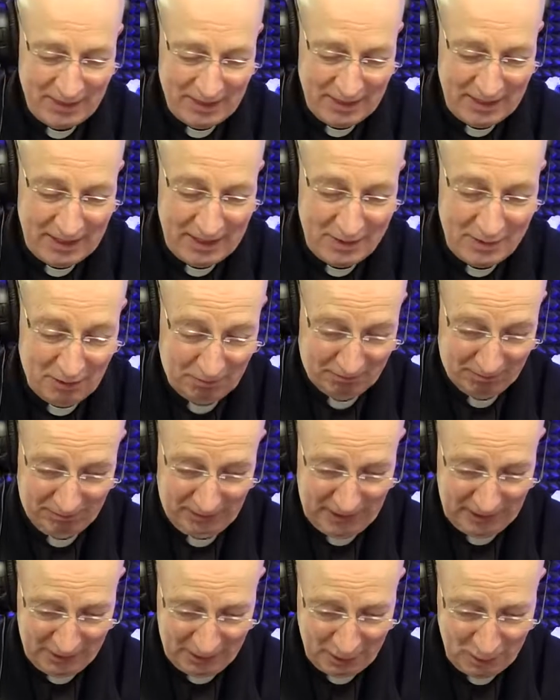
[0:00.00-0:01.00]

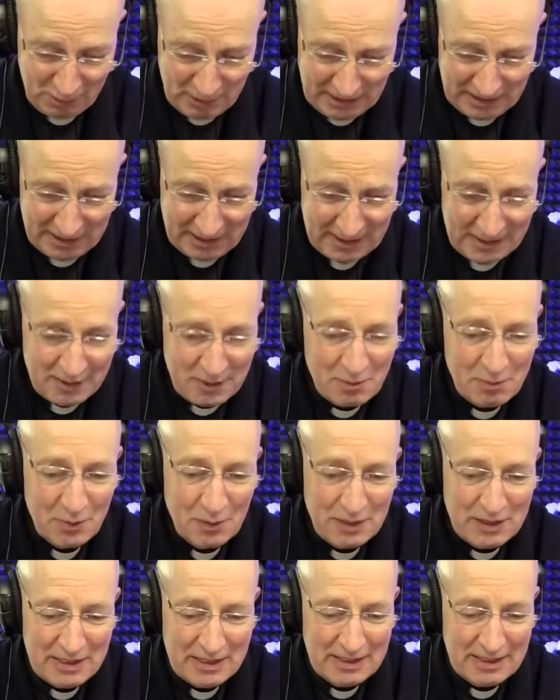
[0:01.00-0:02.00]

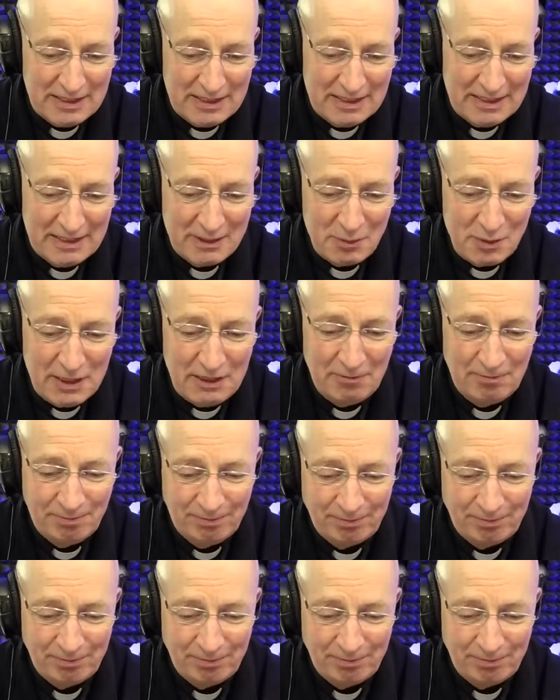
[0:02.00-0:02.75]
testimonies as well.